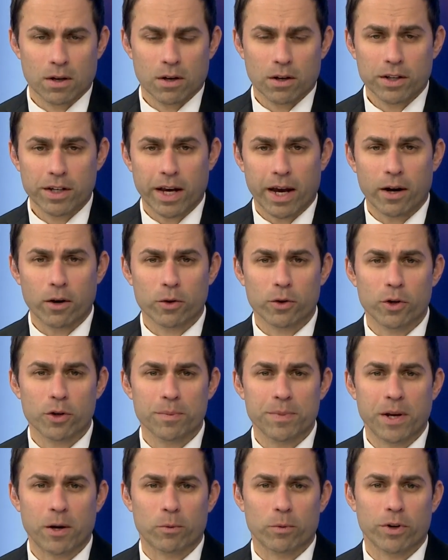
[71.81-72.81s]
Cattle could
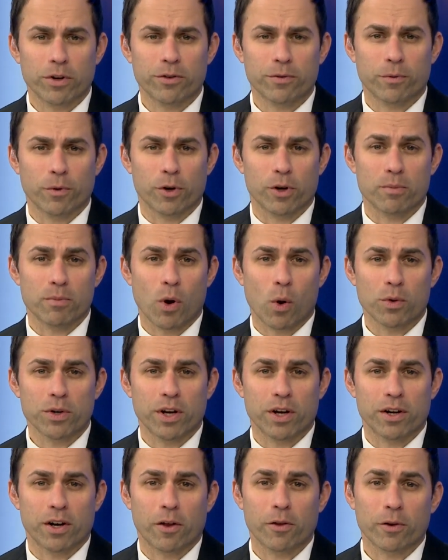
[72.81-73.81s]
be at risk for
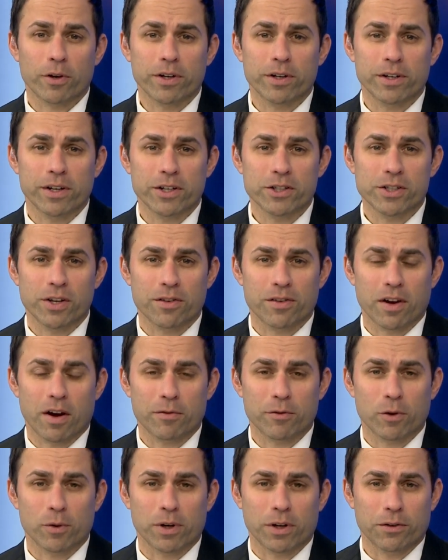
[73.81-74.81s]
pneumonia and other conditions
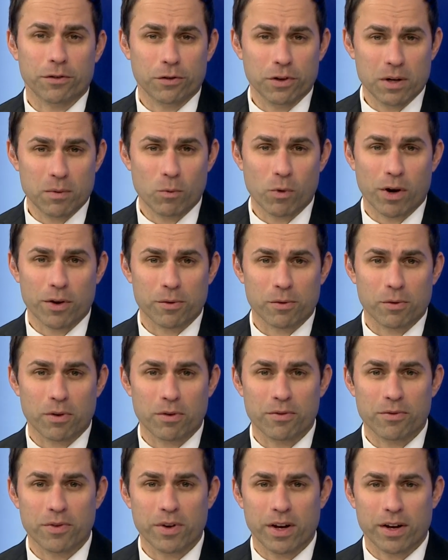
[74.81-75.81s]
after an extreme weather
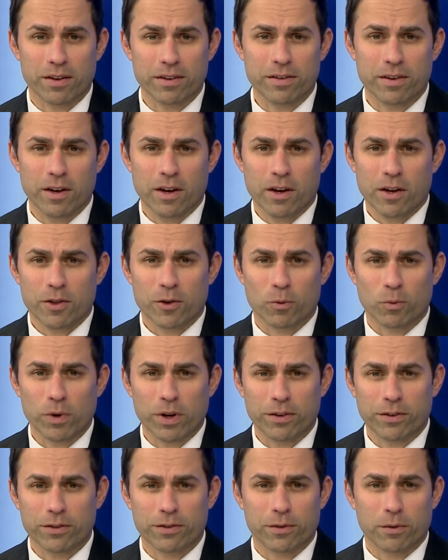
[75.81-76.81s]
event. The
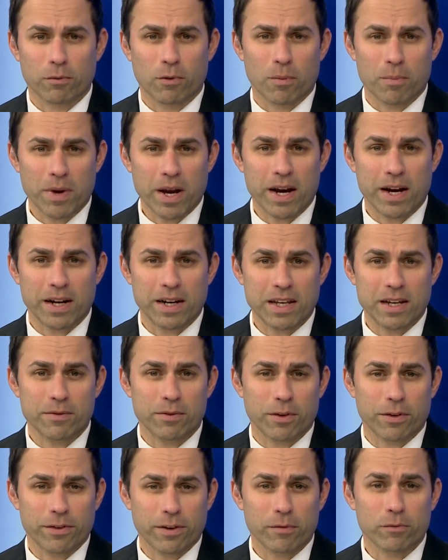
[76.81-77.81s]
risks remain
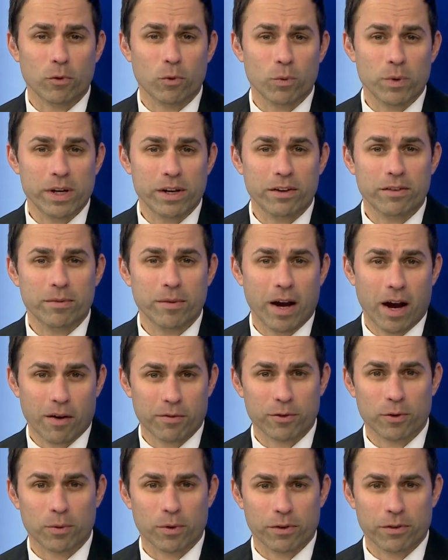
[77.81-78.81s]
even several weeks
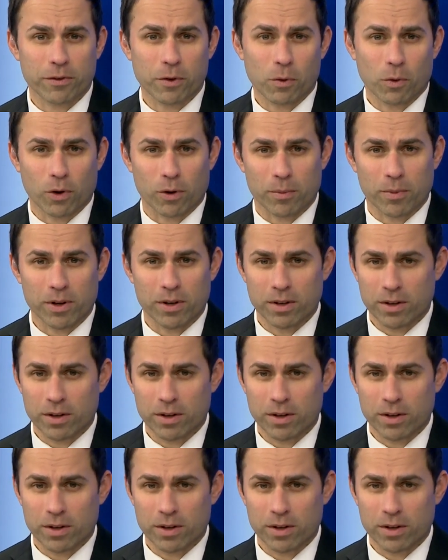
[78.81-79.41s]
after a storm.